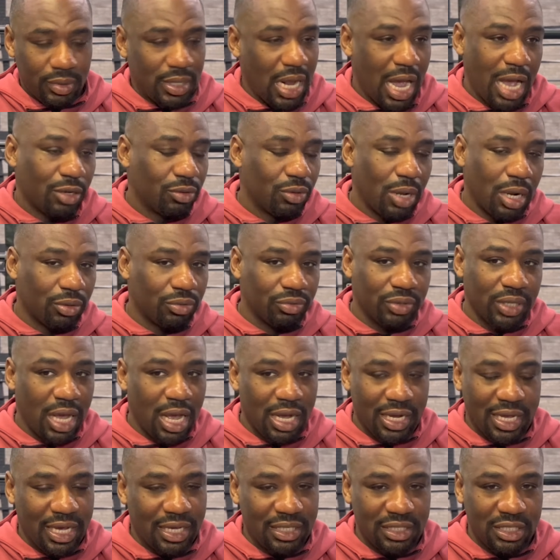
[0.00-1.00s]
No,
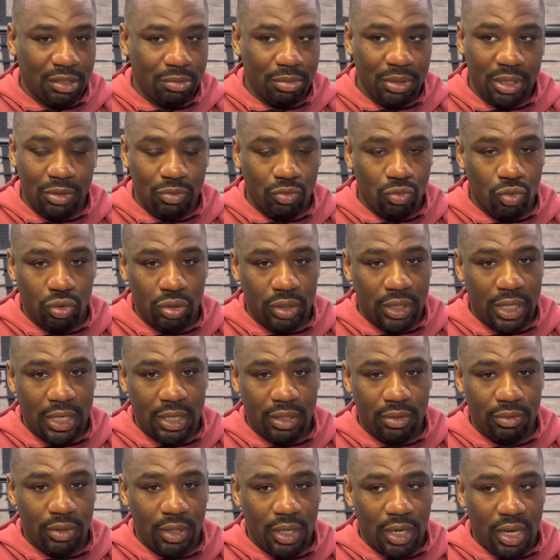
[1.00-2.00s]
I can't see him getting worn down.
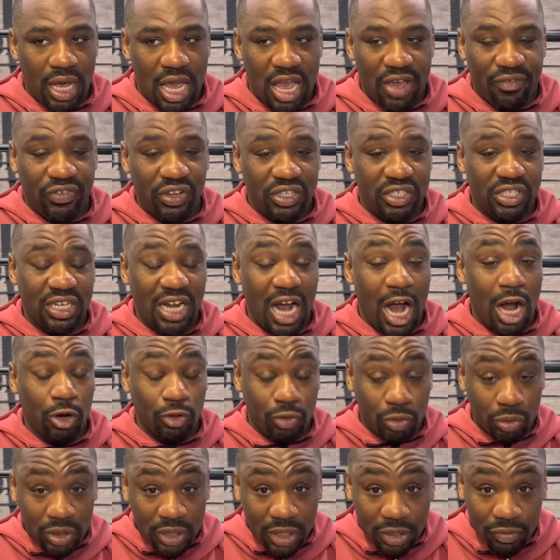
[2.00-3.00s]
Really? If it took
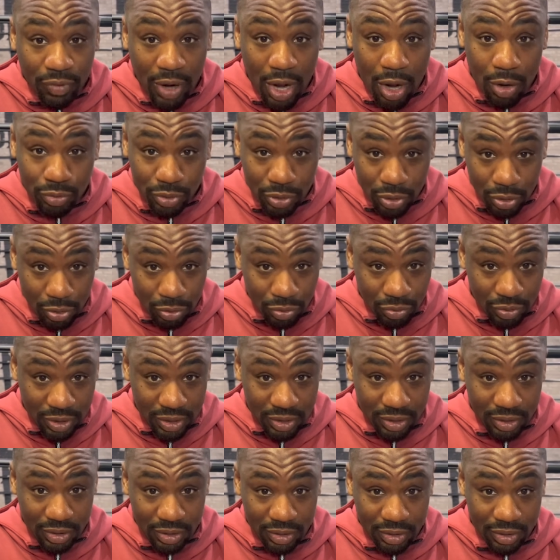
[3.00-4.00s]
Arthur 10 rounds to do it,
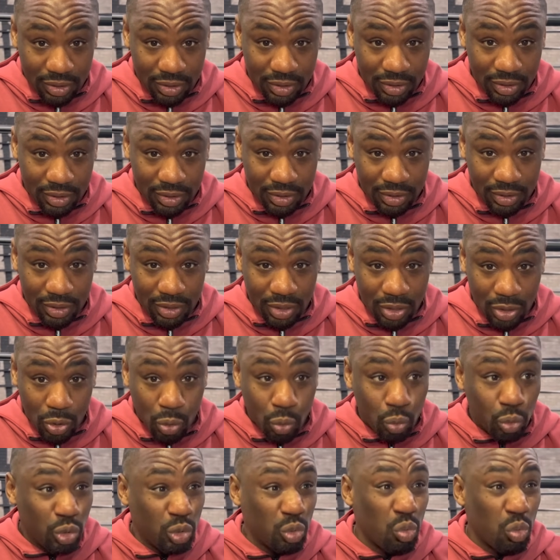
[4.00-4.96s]
who's